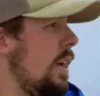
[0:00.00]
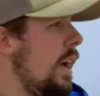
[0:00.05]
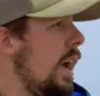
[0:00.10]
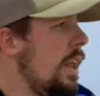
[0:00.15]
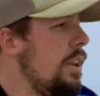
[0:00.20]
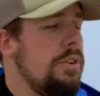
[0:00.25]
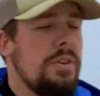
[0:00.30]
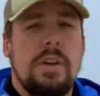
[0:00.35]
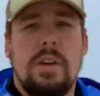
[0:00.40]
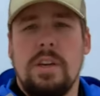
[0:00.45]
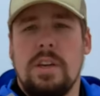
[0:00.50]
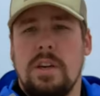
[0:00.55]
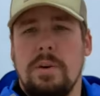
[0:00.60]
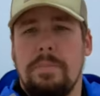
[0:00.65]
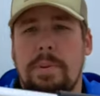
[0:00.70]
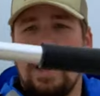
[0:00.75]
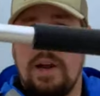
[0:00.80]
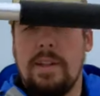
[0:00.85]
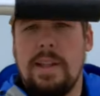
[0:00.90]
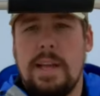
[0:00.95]
And you can
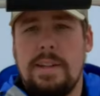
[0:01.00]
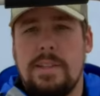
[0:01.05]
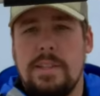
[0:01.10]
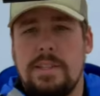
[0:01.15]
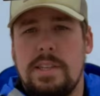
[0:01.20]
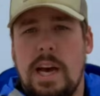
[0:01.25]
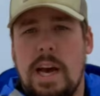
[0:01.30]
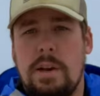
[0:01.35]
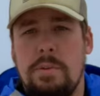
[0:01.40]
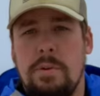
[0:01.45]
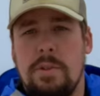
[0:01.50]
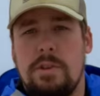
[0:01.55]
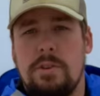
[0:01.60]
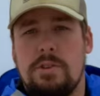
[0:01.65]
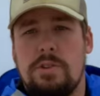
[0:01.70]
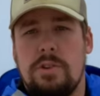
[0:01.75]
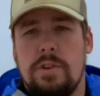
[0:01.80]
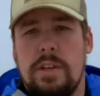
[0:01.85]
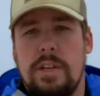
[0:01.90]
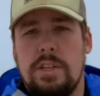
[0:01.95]
compare that design with your
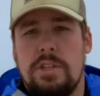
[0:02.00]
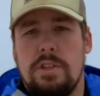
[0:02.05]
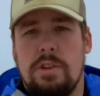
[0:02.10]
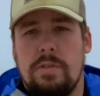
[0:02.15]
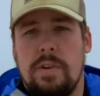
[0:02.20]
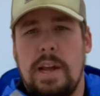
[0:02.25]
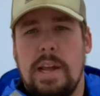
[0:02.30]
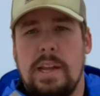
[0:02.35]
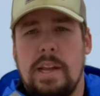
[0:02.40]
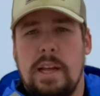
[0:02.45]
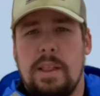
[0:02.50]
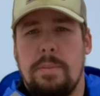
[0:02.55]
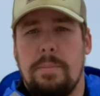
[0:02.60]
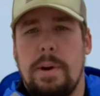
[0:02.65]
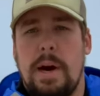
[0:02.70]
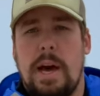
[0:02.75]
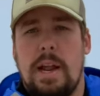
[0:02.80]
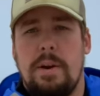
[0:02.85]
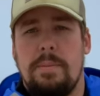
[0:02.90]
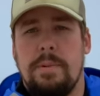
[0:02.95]
traditional rake on the
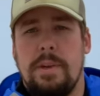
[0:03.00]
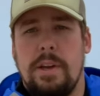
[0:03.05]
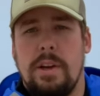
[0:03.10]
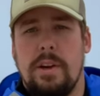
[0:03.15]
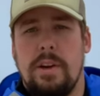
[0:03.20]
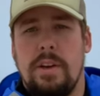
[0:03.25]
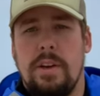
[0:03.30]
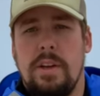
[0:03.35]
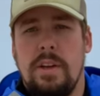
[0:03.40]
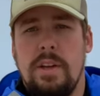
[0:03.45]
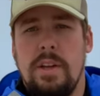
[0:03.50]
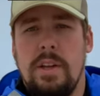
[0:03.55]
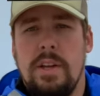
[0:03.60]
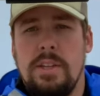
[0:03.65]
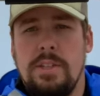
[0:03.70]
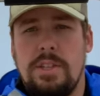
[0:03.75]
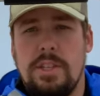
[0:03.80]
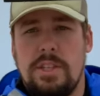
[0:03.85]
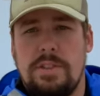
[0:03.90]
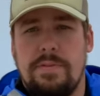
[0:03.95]
bottom here.
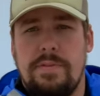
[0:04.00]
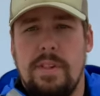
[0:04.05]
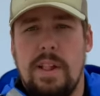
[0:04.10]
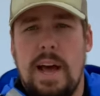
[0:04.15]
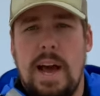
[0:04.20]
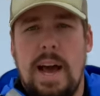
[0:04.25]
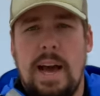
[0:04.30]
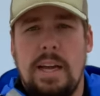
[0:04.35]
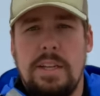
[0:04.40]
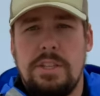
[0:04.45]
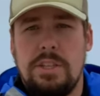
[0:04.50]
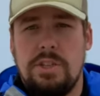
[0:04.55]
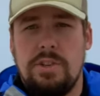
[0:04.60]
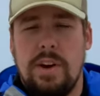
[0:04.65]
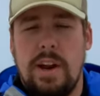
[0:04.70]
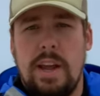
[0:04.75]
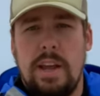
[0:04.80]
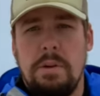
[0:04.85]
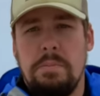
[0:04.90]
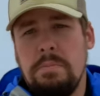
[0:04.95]
Just flat,
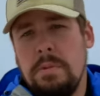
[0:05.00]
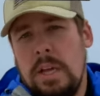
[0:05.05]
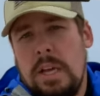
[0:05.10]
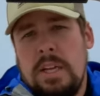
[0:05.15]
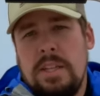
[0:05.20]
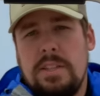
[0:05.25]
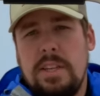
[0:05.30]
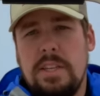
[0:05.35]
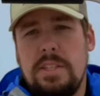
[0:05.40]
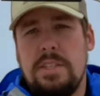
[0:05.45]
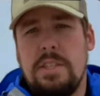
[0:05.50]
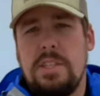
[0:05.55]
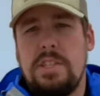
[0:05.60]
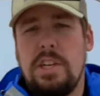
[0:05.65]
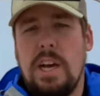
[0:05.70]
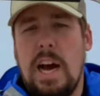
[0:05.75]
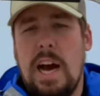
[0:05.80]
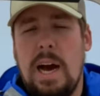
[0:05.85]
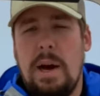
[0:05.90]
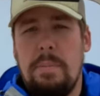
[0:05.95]
straight, does the
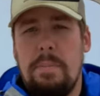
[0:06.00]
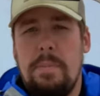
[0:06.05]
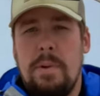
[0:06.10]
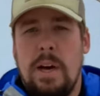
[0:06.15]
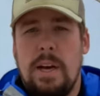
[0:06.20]
job.